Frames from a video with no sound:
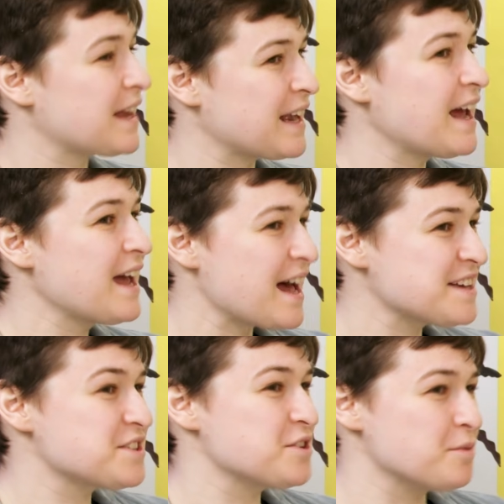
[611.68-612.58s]
Can I
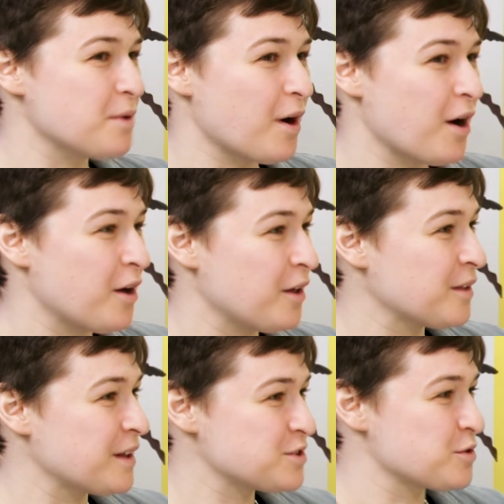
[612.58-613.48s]
ask you
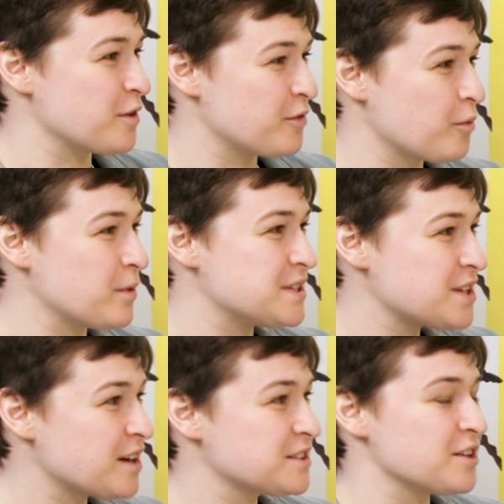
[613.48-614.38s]
all we
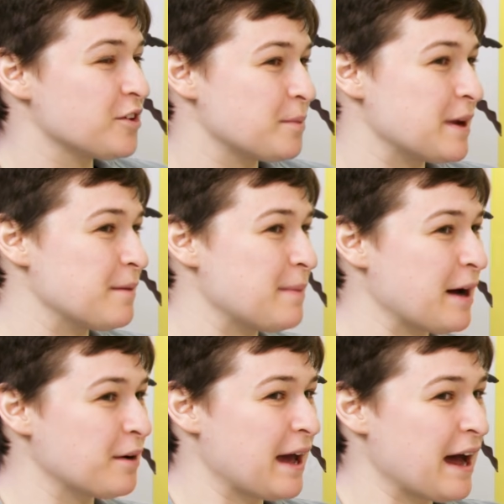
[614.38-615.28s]
talked a little bit
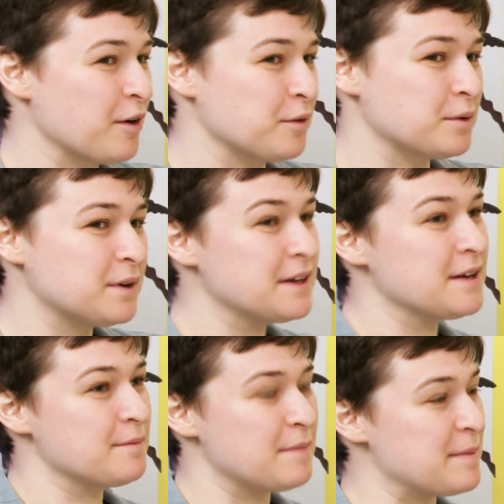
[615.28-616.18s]
about how
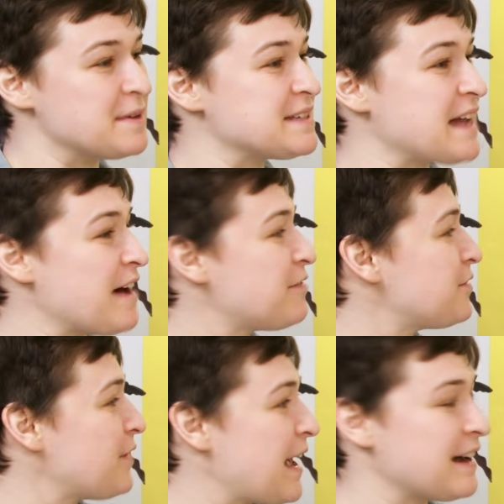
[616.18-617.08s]
maybe
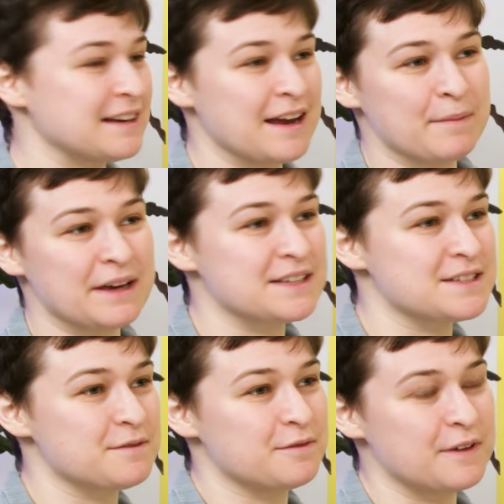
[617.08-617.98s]
staff
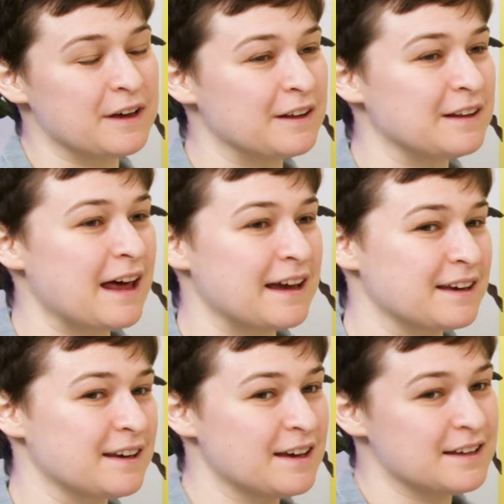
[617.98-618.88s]
academics feel
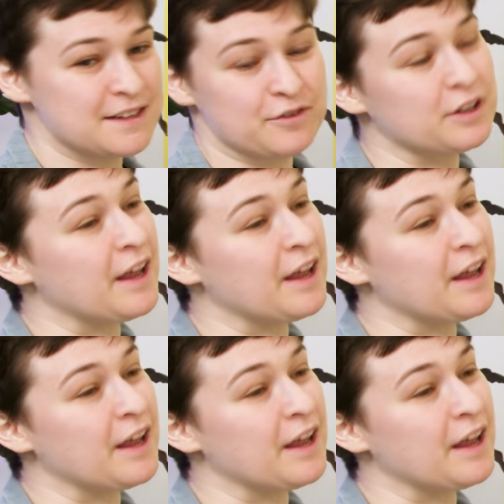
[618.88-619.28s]
like different